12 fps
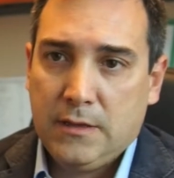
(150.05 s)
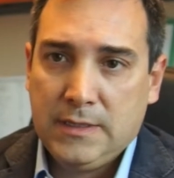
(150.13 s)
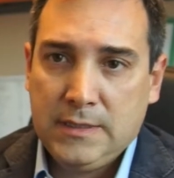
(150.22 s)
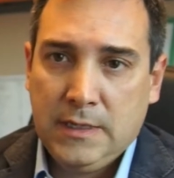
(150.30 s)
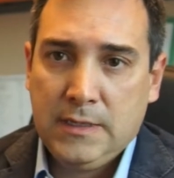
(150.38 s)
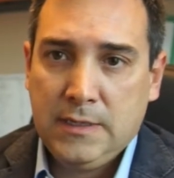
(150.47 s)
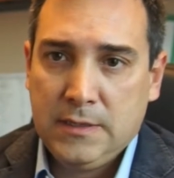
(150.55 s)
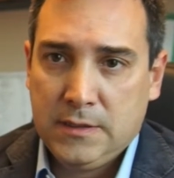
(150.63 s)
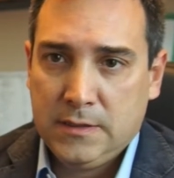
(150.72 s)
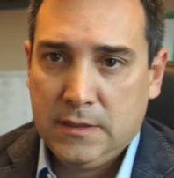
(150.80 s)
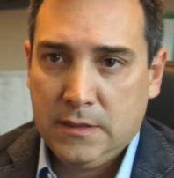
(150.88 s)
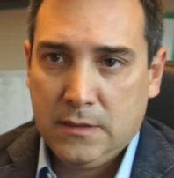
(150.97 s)
disease
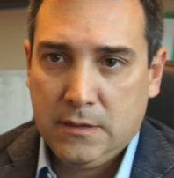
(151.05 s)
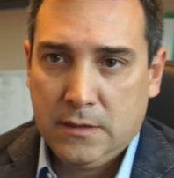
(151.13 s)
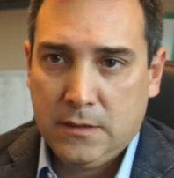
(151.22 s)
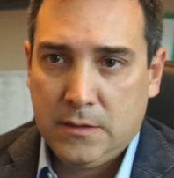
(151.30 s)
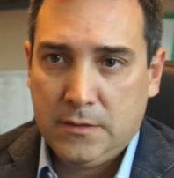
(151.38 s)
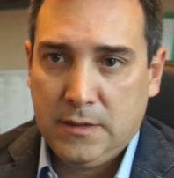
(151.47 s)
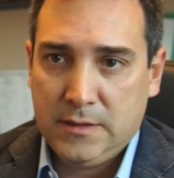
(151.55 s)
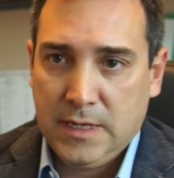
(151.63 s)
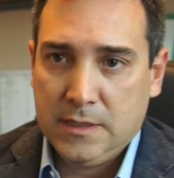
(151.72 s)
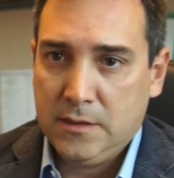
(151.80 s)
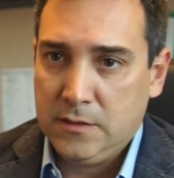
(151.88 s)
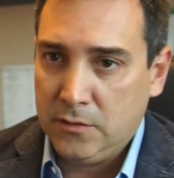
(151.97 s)
is uh,
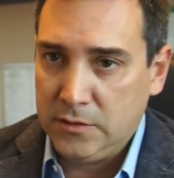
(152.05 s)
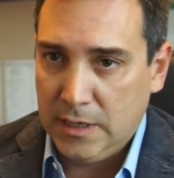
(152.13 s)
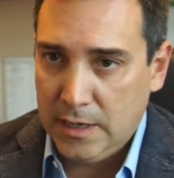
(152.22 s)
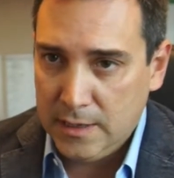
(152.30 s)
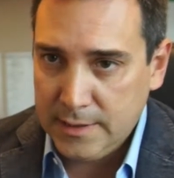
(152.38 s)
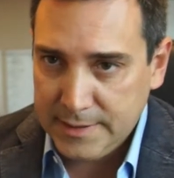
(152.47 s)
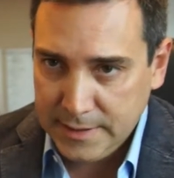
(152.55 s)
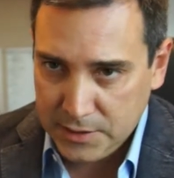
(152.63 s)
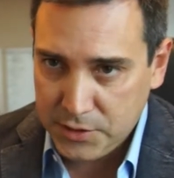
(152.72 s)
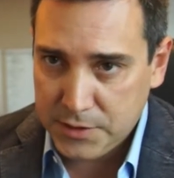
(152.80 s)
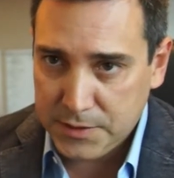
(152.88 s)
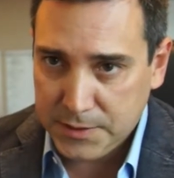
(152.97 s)
detected on the early
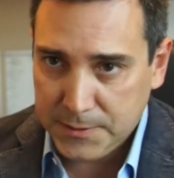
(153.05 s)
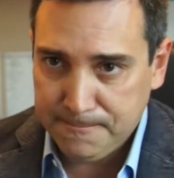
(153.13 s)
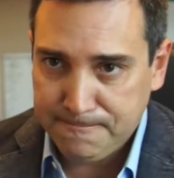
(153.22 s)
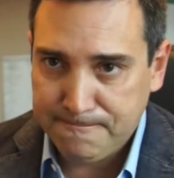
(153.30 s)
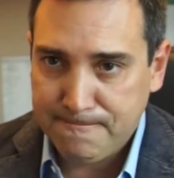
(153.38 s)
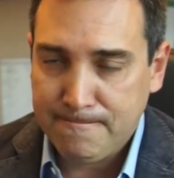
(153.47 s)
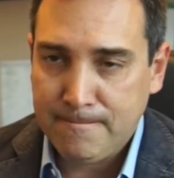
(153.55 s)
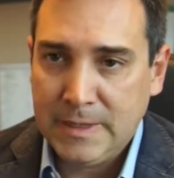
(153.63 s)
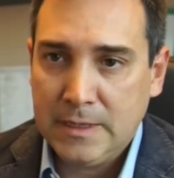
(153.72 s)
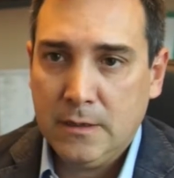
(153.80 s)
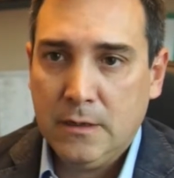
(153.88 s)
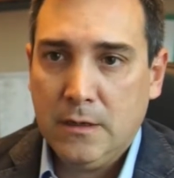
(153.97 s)
stages,
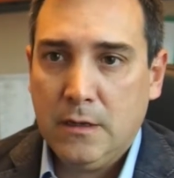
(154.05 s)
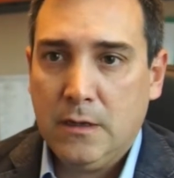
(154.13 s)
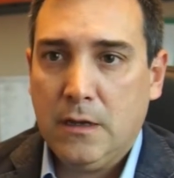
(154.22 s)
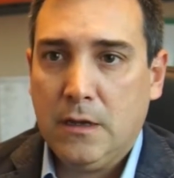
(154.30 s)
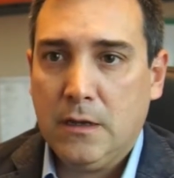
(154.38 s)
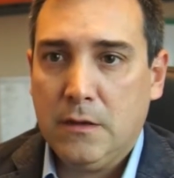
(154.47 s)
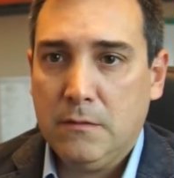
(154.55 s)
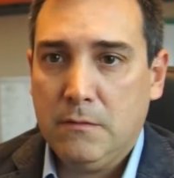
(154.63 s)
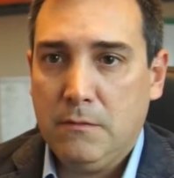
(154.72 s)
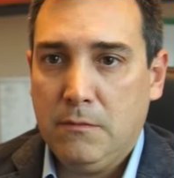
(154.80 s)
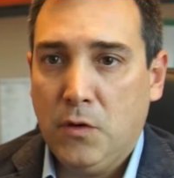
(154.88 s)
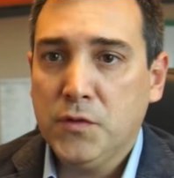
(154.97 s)
uh,
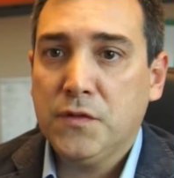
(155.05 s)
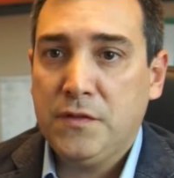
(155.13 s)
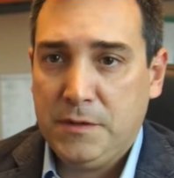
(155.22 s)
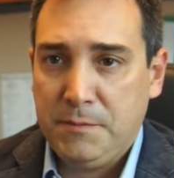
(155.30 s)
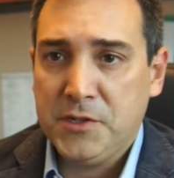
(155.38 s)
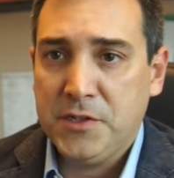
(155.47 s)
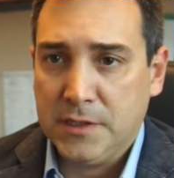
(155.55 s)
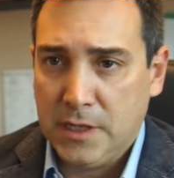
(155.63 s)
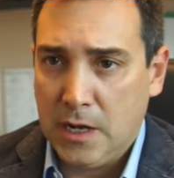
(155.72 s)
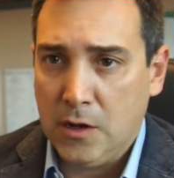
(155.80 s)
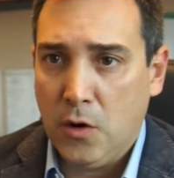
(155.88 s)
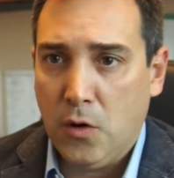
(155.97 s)
most of these patients
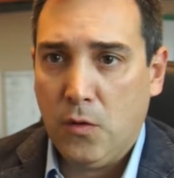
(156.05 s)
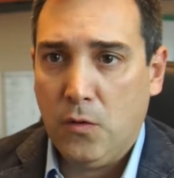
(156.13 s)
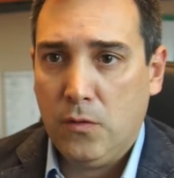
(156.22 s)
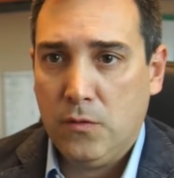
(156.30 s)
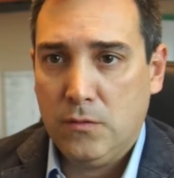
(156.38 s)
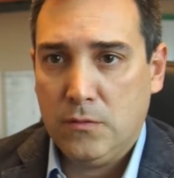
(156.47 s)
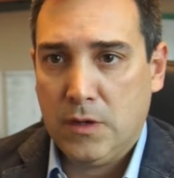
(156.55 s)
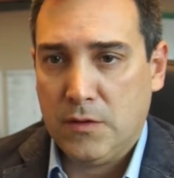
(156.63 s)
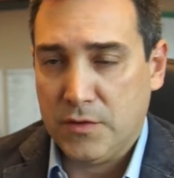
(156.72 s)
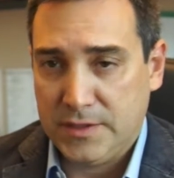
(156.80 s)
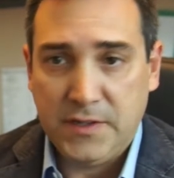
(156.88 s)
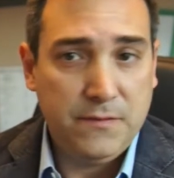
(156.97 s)
can go
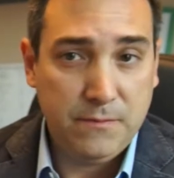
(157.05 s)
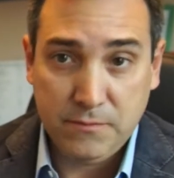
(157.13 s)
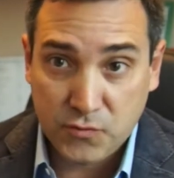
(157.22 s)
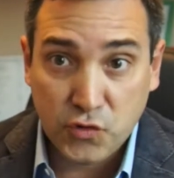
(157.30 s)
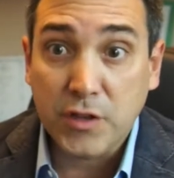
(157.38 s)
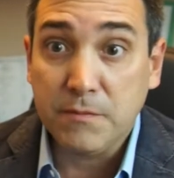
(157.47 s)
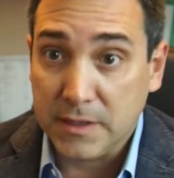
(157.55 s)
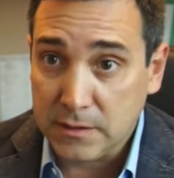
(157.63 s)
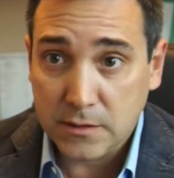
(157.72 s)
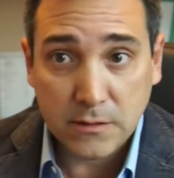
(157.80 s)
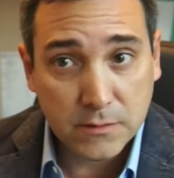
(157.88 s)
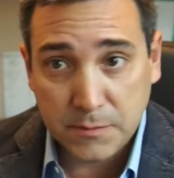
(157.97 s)
and receive
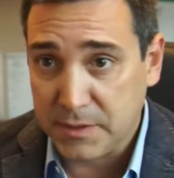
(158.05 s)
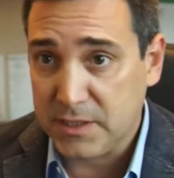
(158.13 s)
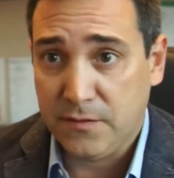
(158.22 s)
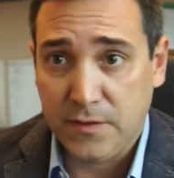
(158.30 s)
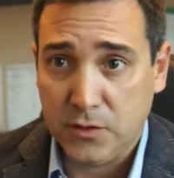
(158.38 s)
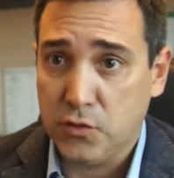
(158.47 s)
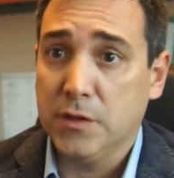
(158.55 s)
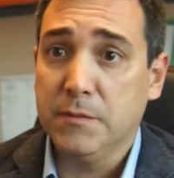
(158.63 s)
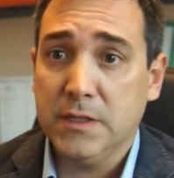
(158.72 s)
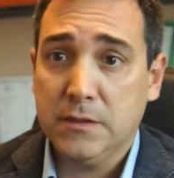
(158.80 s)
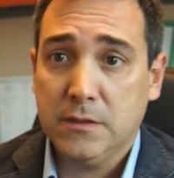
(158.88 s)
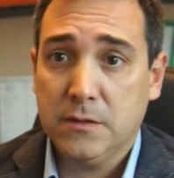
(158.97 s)
treatment, specific
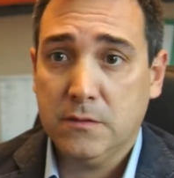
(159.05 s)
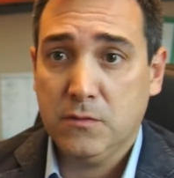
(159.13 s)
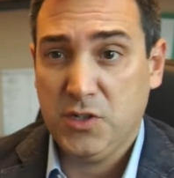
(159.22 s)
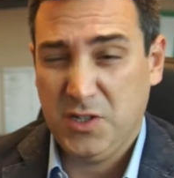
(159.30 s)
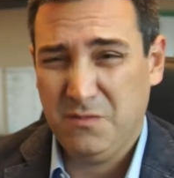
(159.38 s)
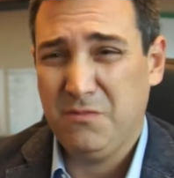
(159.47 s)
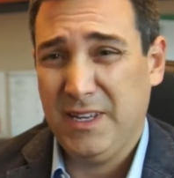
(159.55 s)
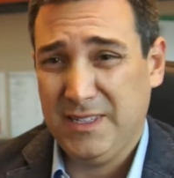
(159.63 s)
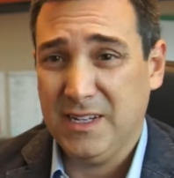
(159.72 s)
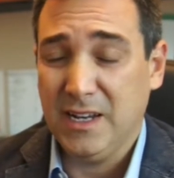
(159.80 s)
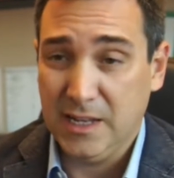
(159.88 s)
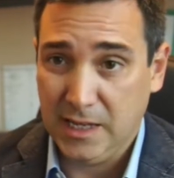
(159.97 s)
treatment, which is
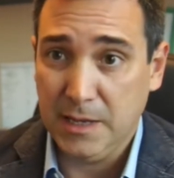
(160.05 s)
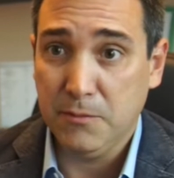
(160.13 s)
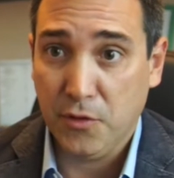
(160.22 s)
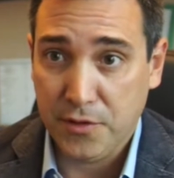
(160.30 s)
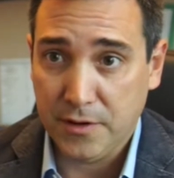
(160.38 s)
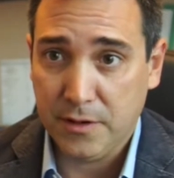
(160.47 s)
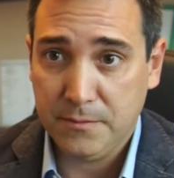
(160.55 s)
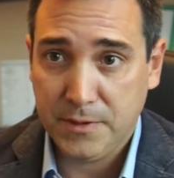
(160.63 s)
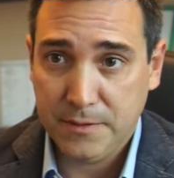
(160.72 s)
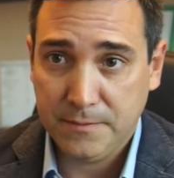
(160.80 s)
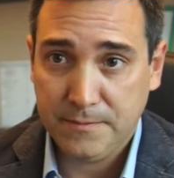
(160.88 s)
basically chemotherapy.